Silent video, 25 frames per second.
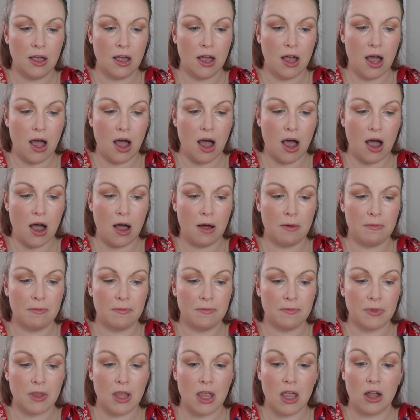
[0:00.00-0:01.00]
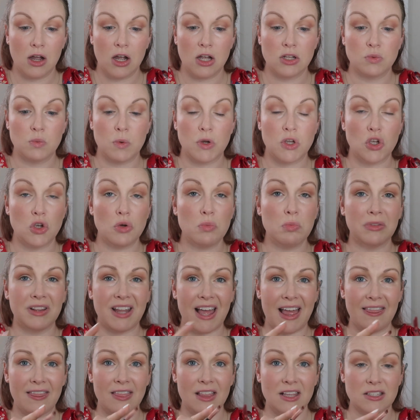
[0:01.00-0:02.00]
because when you
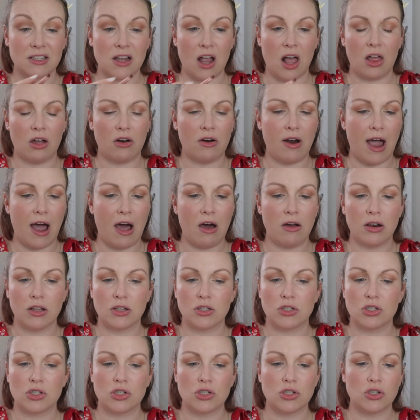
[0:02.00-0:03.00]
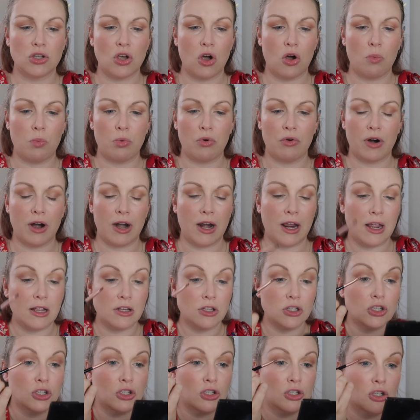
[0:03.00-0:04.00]
blend this color out, it's so pretty
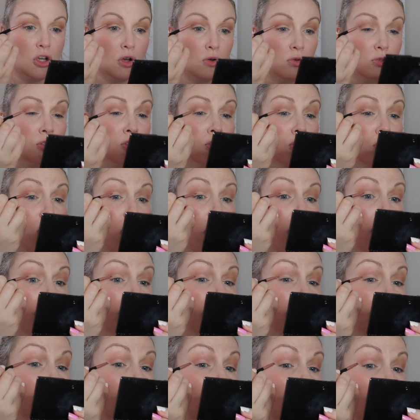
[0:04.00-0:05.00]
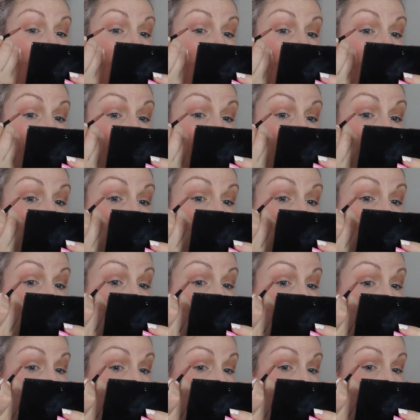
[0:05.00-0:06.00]
and so soft. So
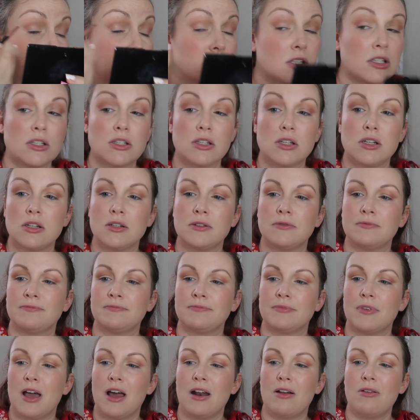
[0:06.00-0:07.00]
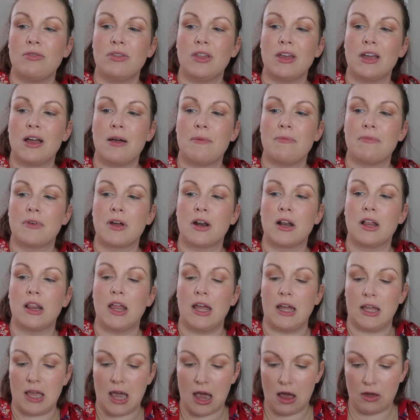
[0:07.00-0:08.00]
let's just, I don't think I'm gonna
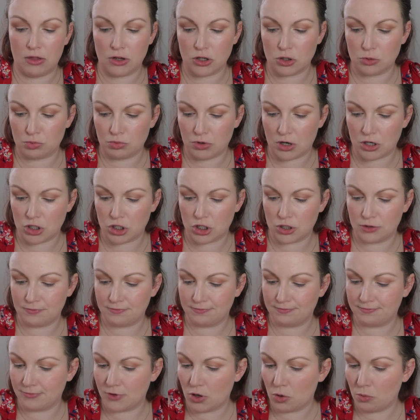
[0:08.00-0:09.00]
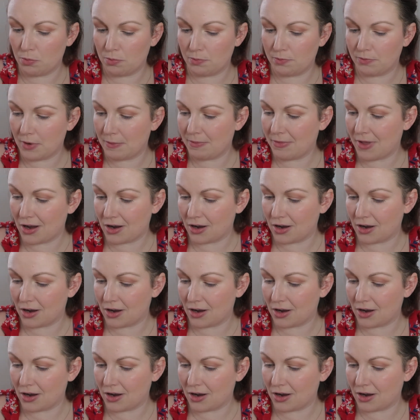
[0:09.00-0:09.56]
like how this brush, nope, I'm not